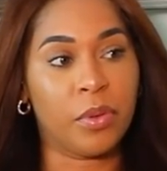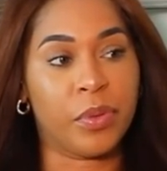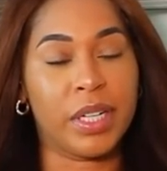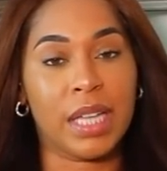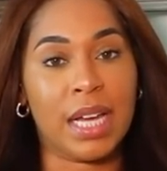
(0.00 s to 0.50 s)

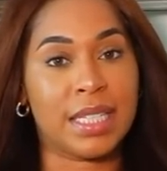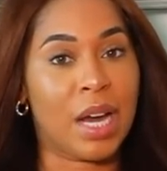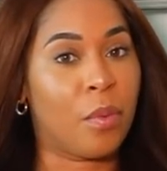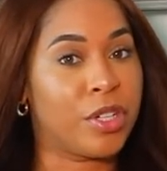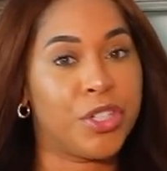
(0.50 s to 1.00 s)
realize
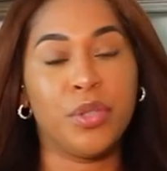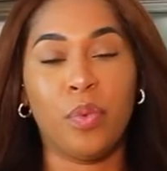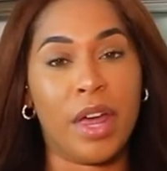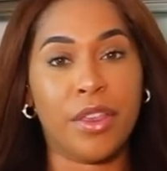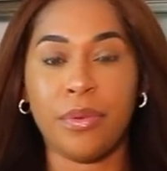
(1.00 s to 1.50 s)
that what you
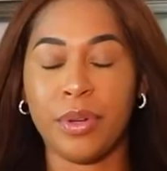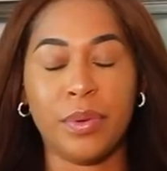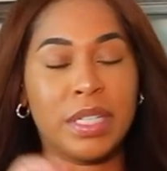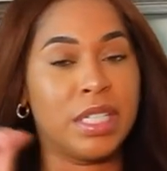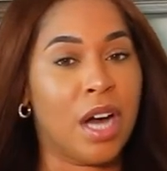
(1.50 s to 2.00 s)
went
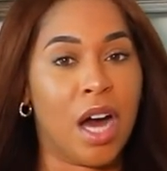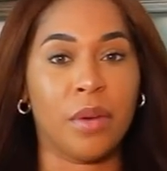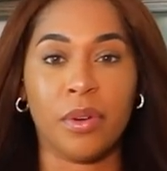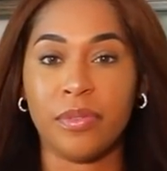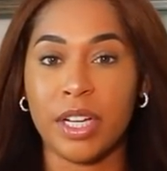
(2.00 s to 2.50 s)
through is
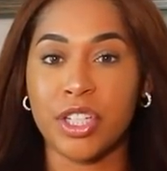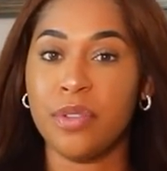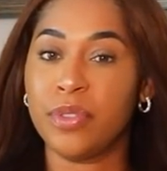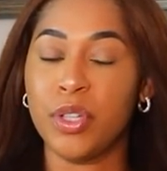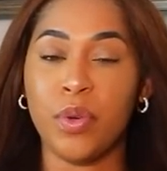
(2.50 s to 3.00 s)
not a
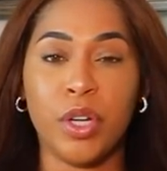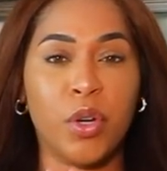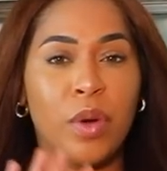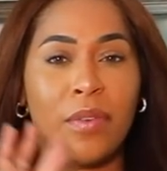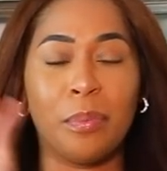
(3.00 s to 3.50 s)
reflection of you, and
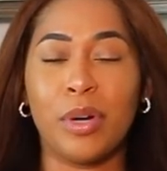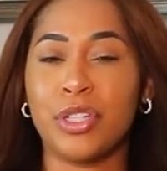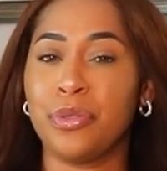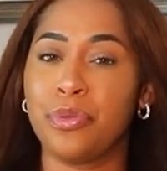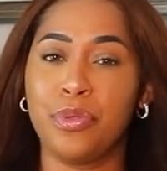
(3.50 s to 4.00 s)
whoever
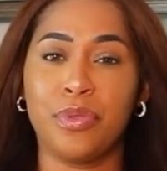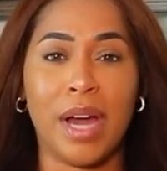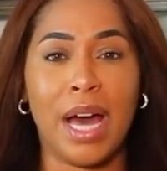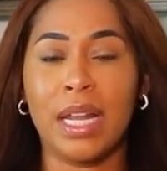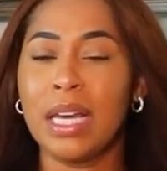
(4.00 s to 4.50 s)
put you through
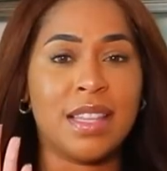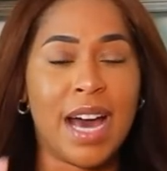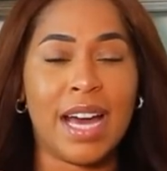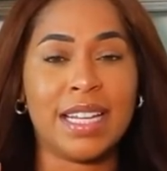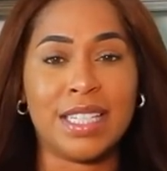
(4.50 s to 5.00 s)
that
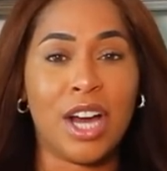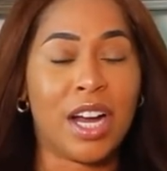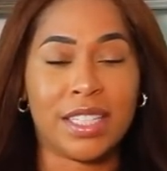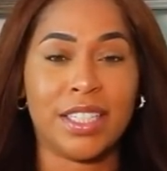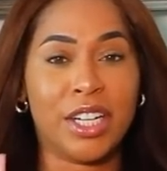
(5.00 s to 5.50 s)
is not
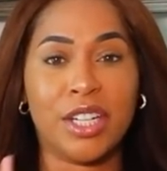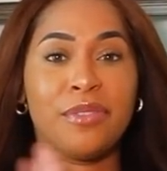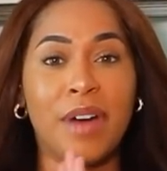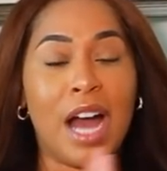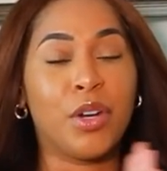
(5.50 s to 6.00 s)
going to
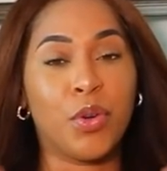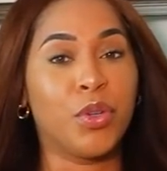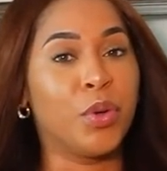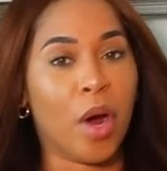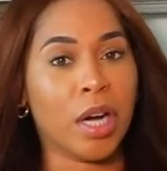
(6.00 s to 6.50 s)
define who
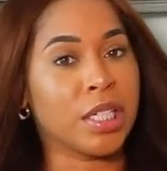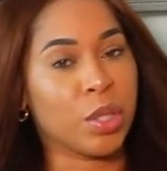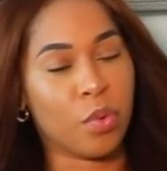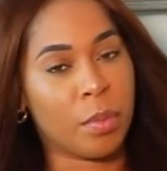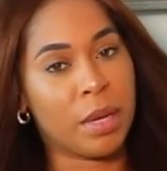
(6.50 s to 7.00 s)
you are as
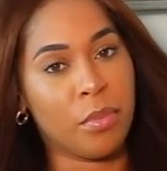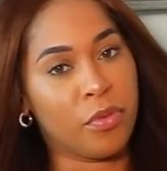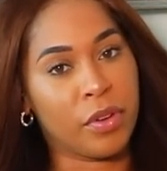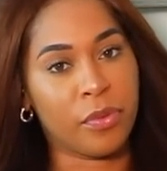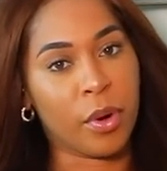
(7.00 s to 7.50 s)
a woman
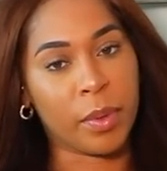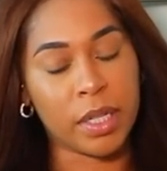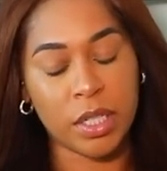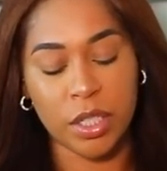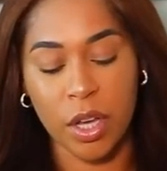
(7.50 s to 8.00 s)
moving
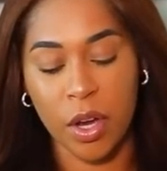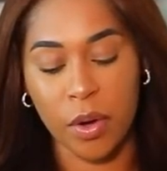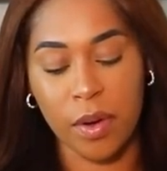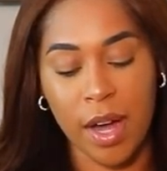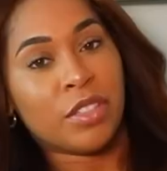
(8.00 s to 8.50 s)
forward.
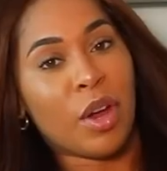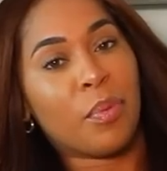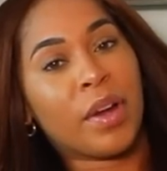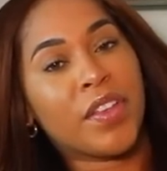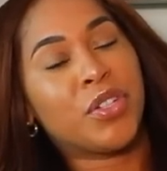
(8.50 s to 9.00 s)
So I
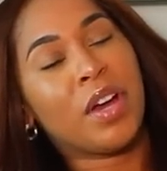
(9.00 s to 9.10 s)
pray that you